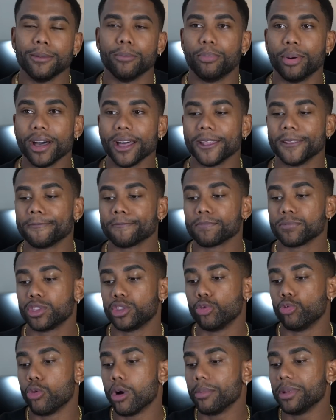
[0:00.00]
but
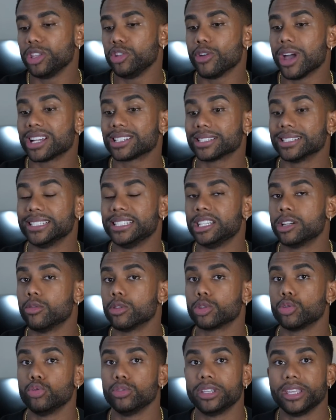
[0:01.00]
the women you actually deal
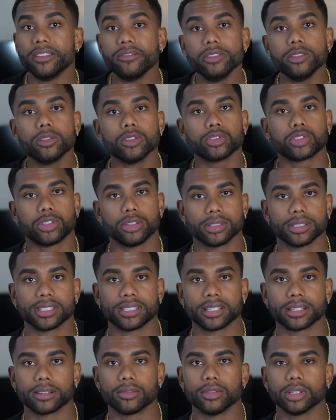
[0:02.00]
with who give you those choosing
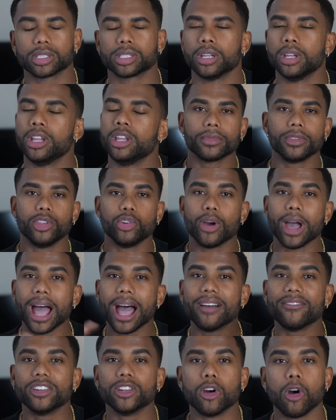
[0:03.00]
signals, you'll
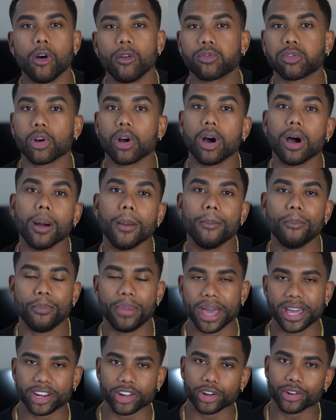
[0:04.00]
have an overall
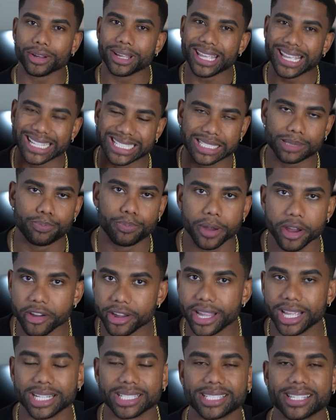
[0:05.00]
better
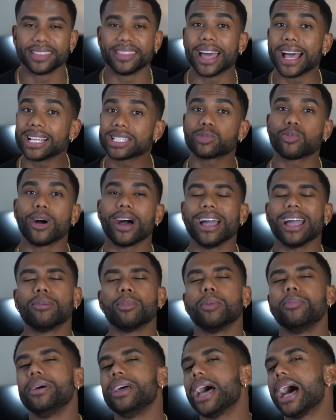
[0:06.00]
experience. And that's why I'm
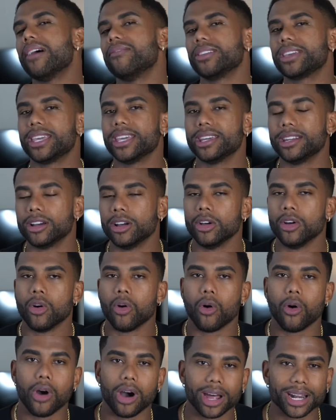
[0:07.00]
a bit advocate
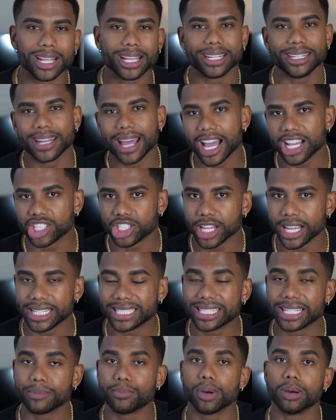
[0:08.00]
on not
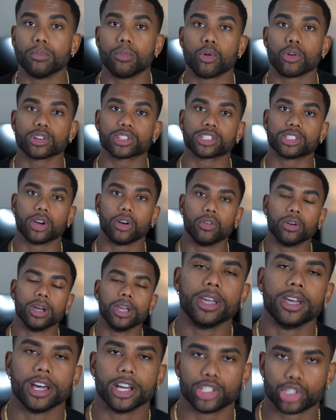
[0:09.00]
chasing, but more so
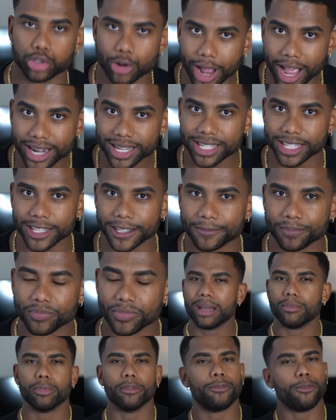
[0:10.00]
attracting.
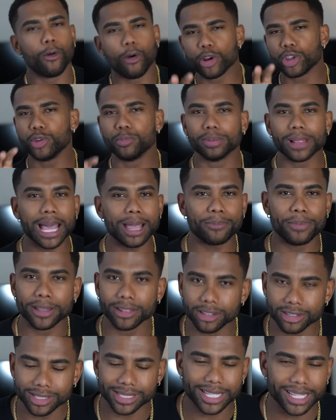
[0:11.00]
And before you black
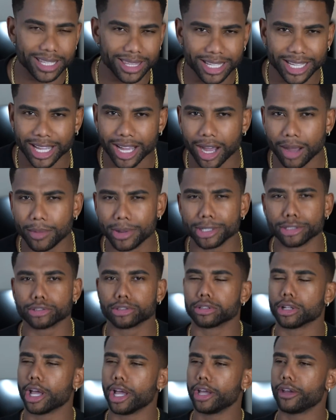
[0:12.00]
pillars get in the comments
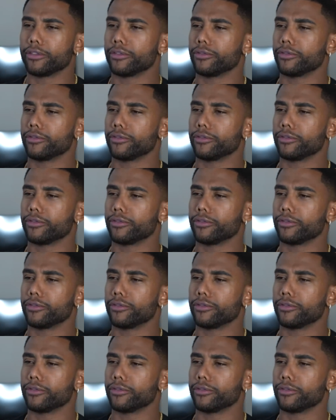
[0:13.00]
like,